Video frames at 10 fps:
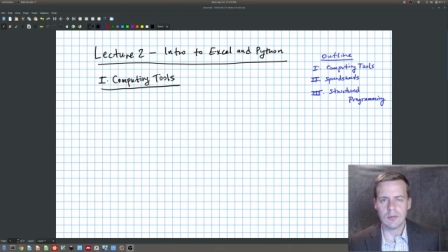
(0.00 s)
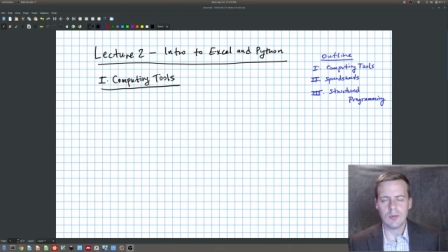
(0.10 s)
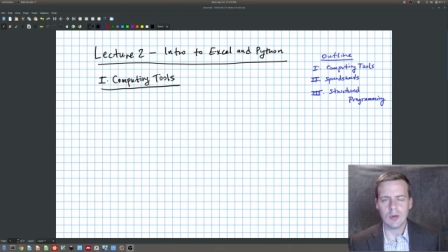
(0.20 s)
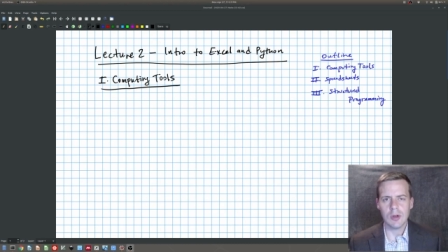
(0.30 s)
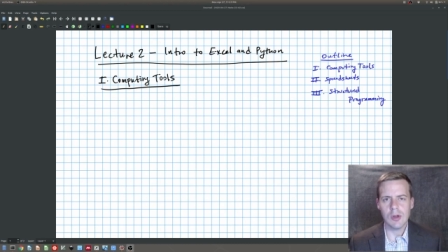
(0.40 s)

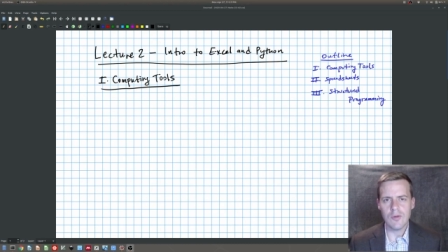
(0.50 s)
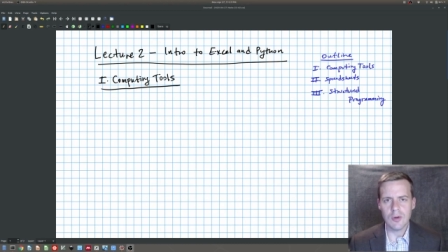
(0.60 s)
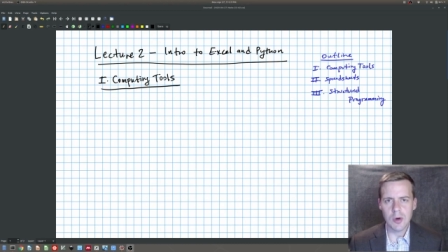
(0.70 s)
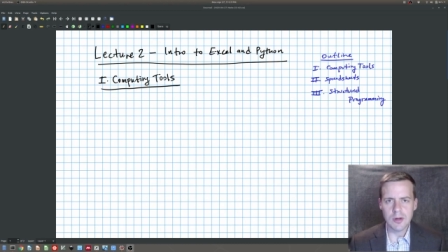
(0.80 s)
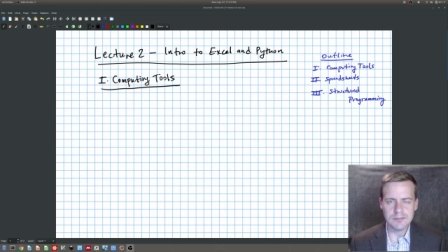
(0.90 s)
Hello
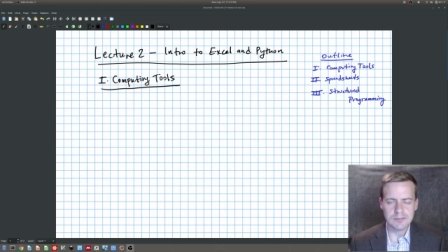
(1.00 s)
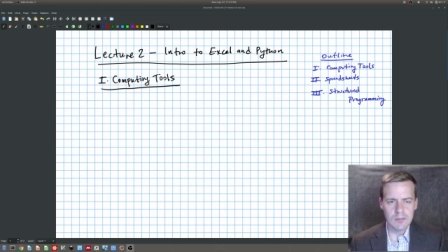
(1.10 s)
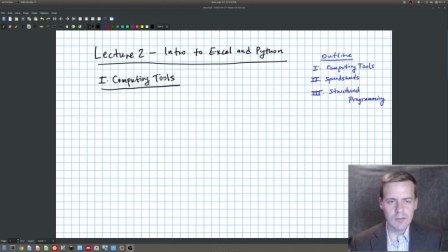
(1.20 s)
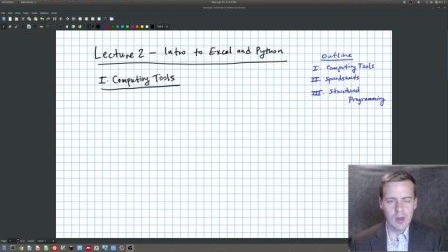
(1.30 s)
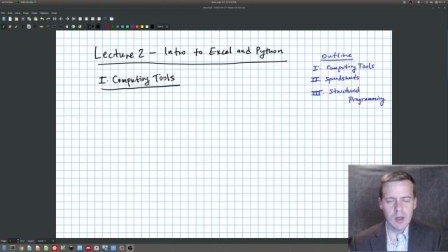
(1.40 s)
everyone,
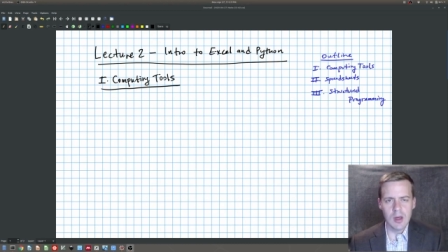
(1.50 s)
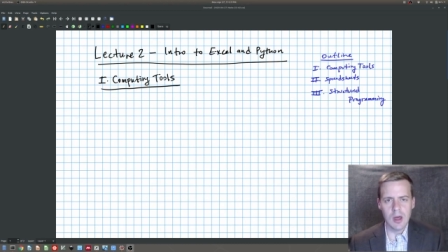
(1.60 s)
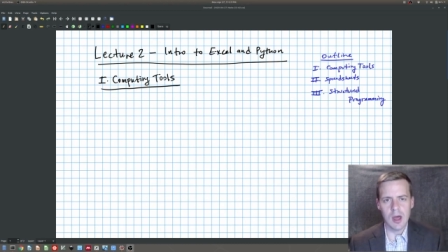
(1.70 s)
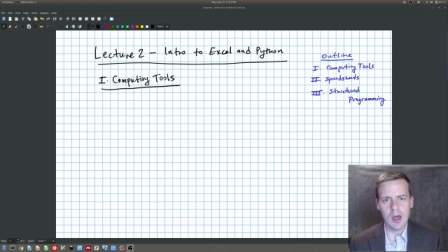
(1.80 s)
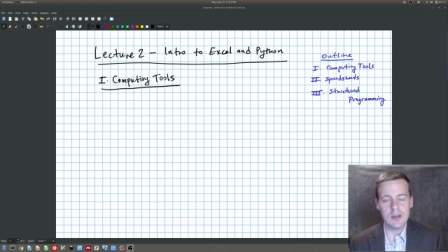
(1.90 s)

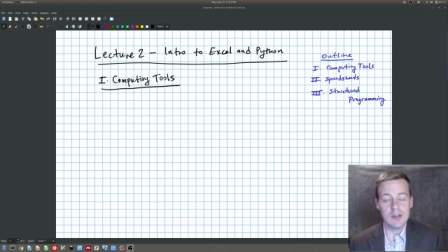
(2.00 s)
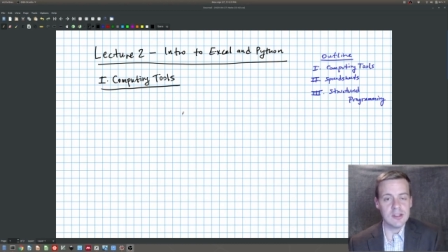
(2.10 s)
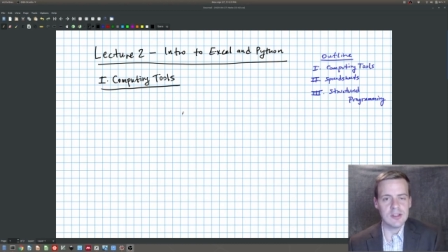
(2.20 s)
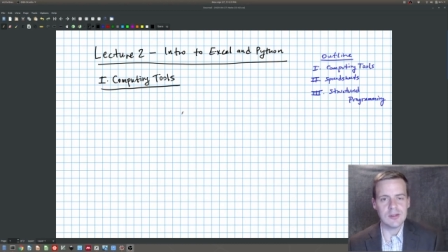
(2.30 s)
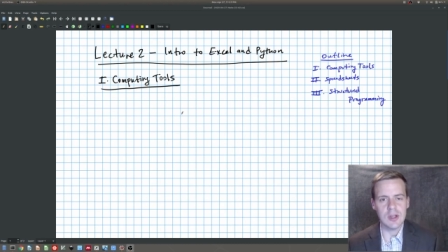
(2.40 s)
this
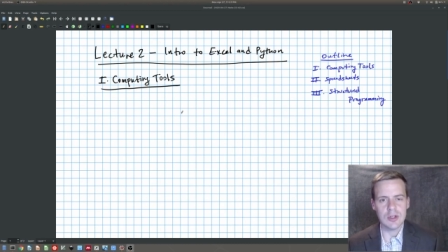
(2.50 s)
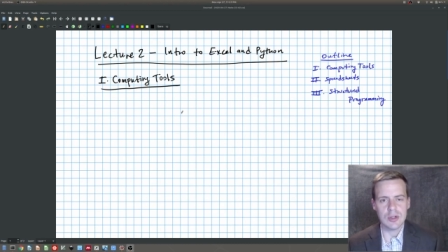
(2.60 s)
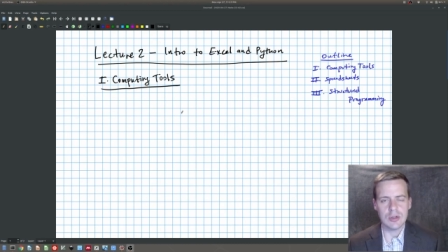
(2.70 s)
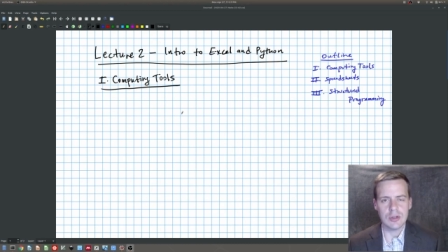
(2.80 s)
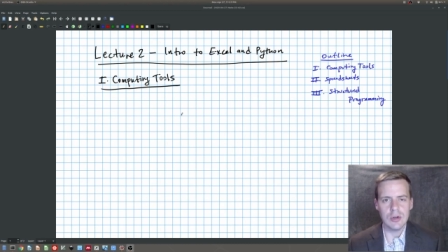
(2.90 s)
is lecture
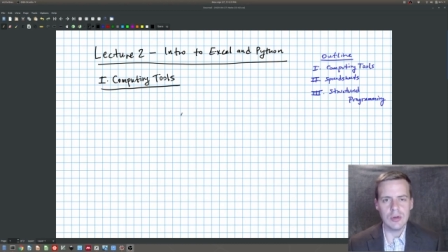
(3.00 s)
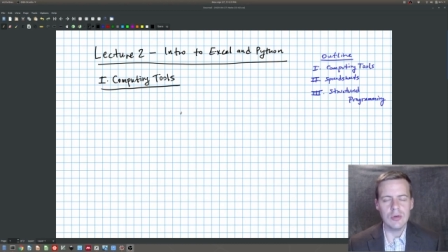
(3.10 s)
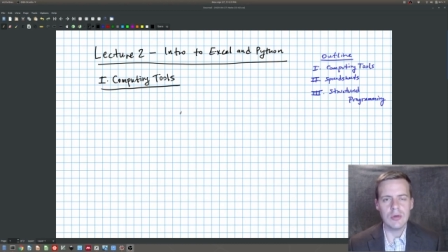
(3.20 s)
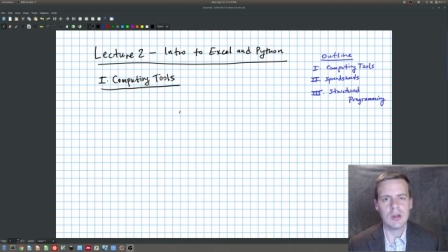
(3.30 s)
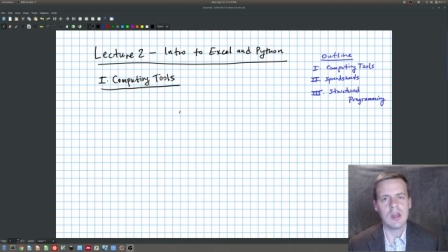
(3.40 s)
2,
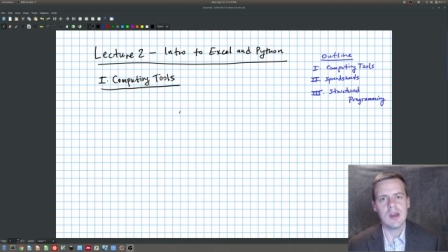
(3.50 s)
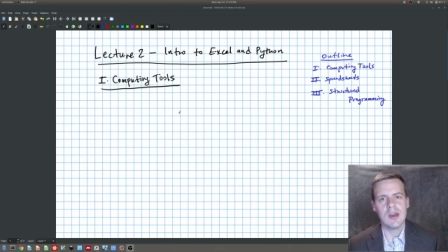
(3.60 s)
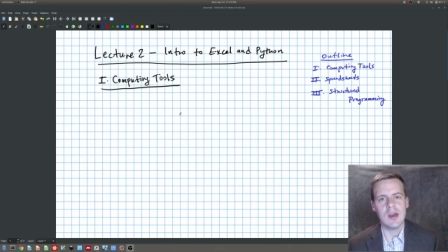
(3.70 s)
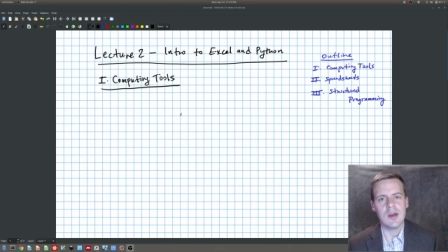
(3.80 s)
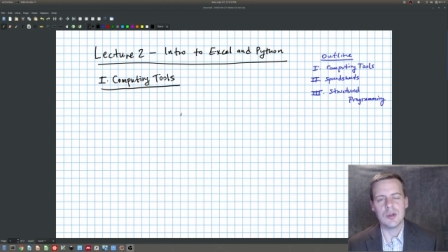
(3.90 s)

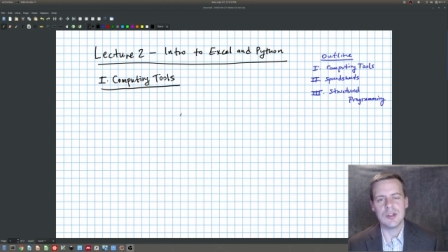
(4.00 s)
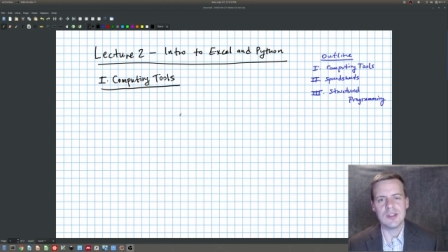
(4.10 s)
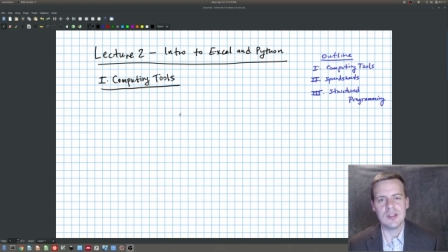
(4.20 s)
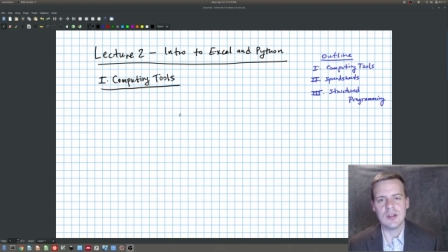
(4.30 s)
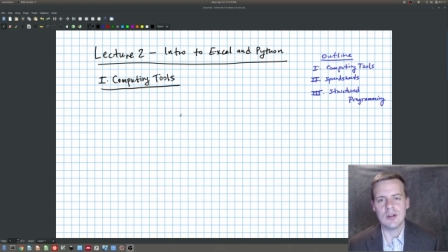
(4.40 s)
which is an
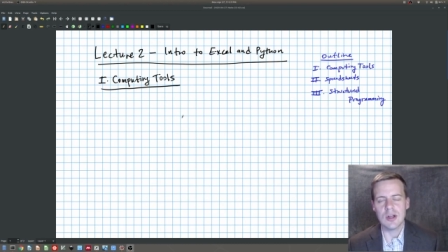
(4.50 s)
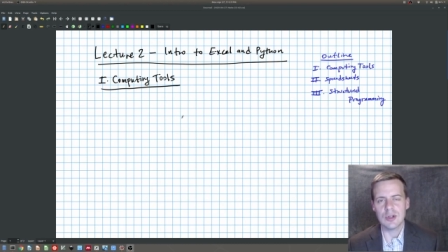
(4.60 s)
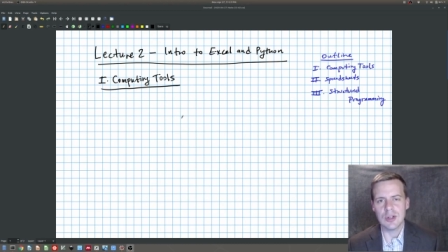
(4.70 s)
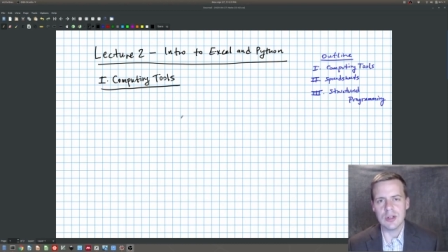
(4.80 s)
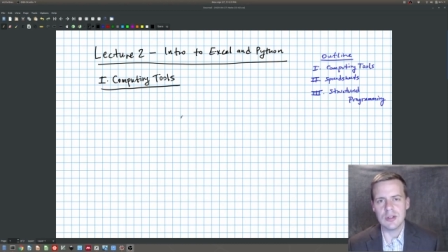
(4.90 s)

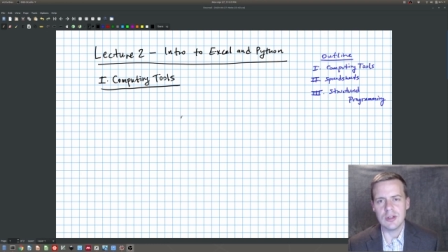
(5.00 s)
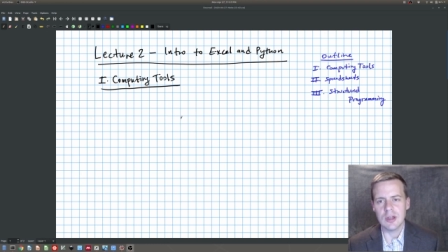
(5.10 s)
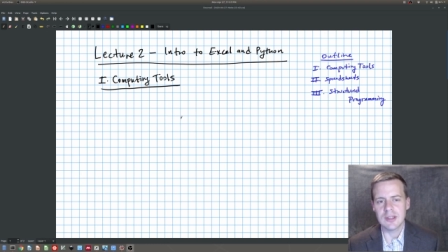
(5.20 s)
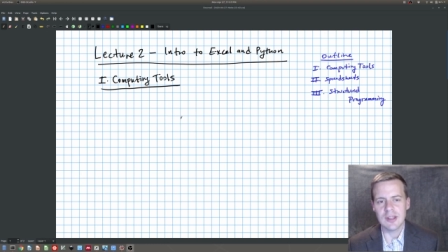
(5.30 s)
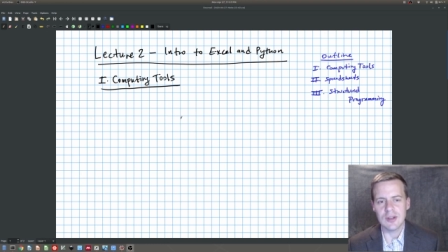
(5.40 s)
introduction to
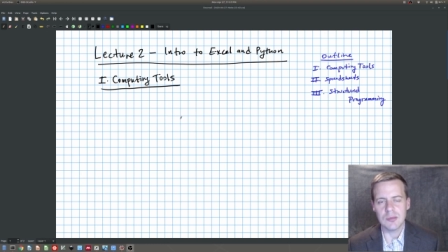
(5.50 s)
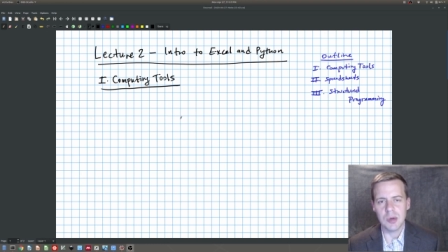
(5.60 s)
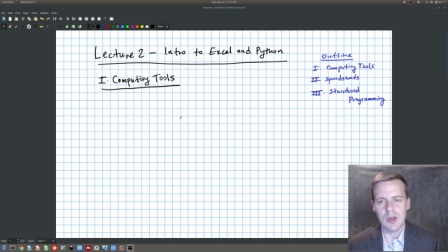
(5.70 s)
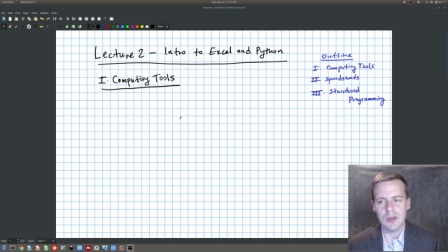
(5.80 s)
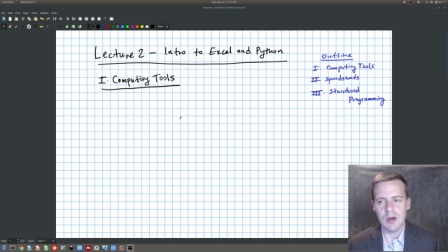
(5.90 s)
Excel and
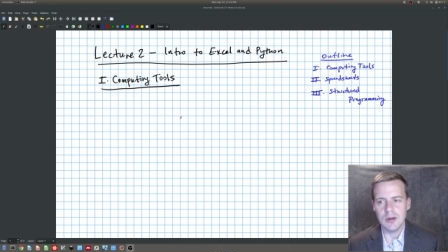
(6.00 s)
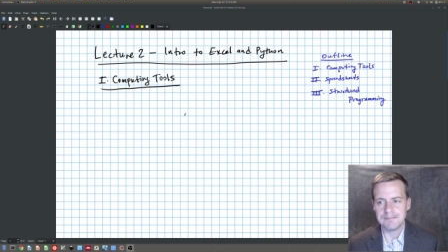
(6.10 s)
Python.